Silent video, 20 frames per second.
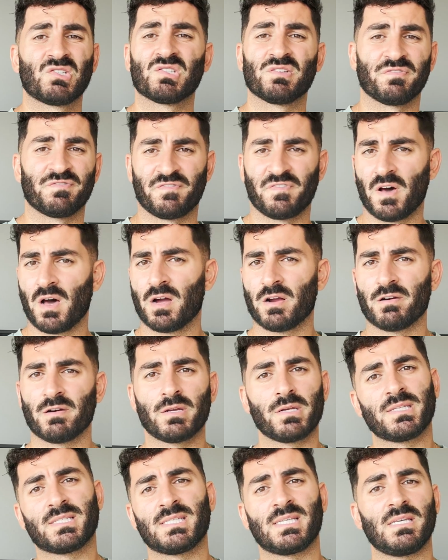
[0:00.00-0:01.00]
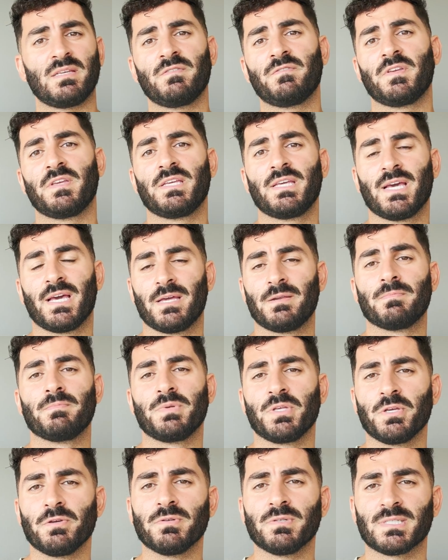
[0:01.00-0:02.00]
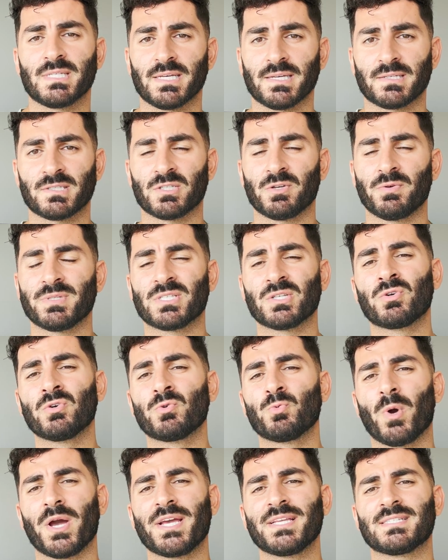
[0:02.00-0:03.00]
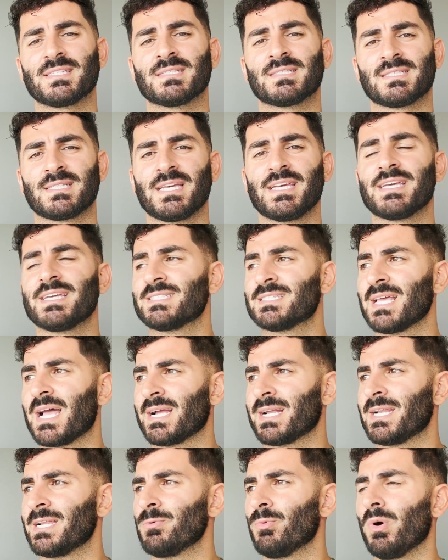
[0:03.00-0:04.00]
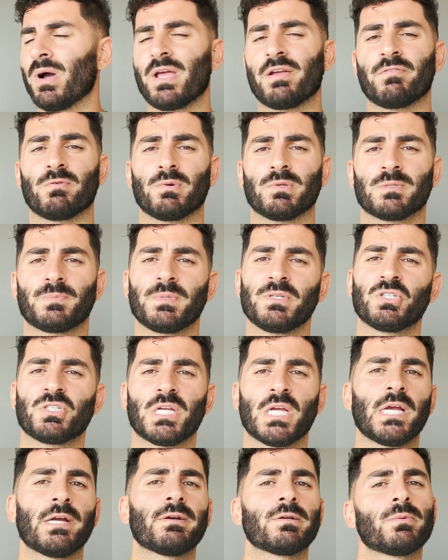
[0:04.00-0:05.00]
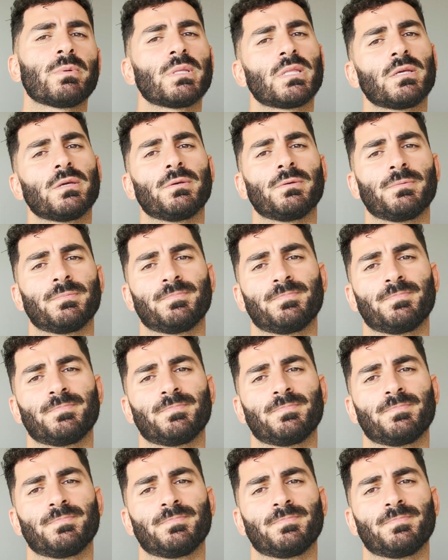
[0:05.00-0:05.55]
Safari, TV, and music. So it's a good way to see exactly what everyone's been sharing with you.